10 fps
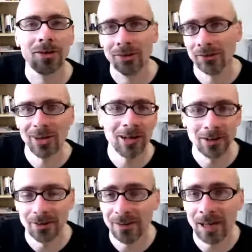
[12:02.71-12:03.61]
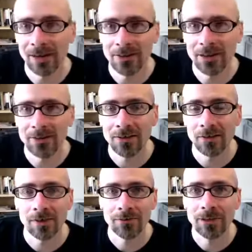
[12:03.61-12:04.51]
all their data that the NSA is
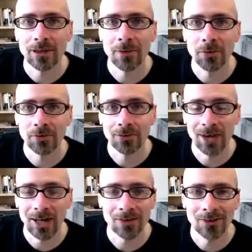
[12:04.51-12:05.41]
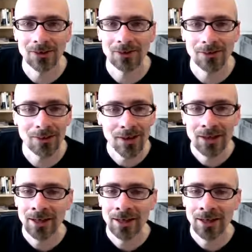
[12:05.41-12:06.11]
snarfling up through their data centers.